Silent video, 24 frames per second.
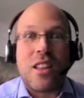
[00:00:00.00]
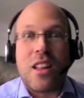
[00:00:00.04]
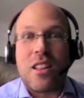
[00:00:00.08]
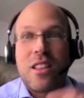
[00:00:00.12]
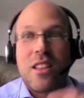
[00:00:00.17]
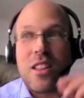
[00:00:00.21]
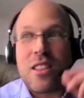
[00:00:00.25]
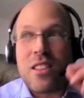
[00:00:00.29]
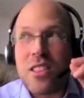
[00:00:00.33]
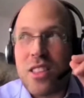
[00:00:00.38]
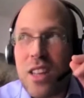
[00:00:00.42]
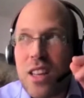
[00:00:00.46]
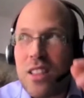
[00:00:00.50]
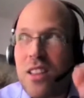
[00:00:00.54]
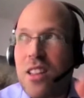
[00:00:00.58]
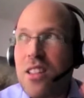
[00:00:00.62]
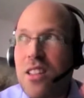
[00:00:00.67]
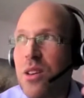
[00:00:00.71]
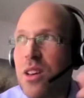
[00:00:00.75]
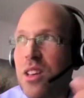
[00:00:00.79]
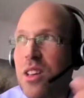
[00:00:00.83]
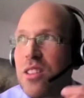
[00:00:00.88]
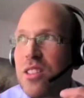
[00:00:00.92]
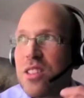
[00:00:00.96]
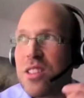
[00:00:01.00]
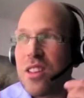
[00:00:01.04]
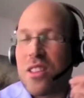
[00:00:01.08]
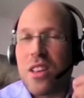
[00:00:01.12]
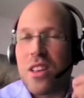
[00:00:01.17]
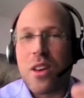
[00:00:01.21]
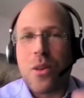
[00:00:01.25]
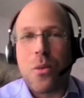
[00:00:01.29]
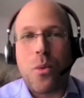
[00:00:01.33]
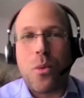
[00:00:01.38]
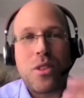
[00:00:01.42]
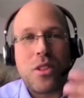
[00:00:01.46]
And then suddenly you can start
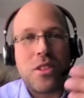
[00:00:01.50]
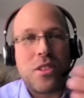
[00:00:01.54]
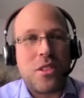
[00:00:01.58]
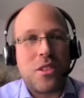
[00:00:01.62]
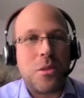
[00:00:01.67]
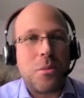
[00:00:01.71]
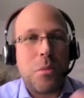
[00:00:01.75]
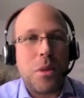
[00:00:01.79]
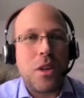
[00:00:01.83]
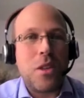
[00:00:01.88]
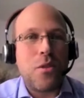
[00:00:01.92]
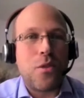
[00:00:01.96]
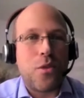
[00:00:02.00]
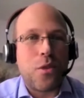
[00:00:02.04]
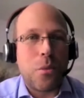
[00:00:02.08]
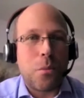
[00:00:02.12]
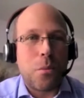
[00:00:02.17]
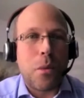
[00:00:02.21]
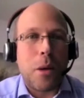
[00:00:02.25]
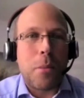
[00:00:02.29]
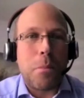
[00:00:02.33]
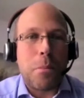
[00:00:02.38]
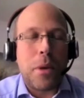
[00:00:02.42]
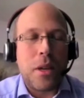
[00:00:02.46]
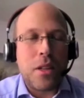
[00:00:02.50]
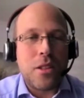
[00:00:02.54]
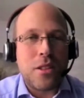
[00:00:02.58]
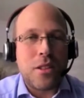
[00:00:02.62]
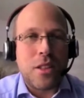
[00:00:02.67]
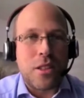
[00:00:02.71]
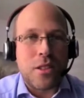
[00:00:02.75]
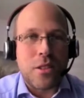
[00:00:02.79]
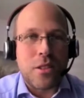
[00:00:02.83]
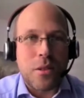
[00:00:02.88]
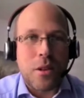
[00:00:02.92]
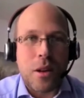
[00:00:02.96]
thinking, what does it mean for my
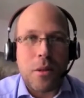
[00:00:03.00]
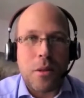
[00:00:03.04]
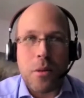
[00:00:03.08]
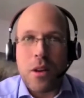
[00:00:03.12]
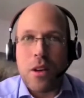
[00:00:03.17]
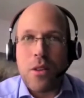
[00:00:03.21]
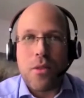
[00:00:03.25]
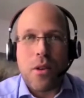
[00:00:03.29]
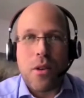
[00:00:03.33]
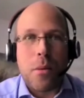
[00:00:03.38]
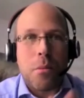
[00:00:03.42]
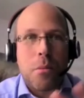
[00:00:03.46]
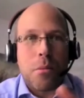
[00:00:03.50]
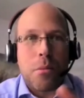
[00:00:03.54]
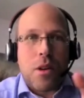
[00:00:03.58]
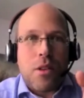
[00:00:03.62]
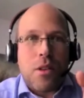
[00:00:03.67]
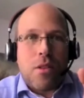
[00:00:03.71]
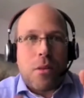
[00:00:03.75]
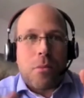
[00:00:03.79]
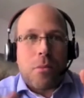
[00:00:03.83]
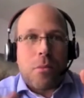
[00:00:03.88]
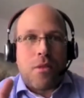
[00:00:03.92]
business? If I'm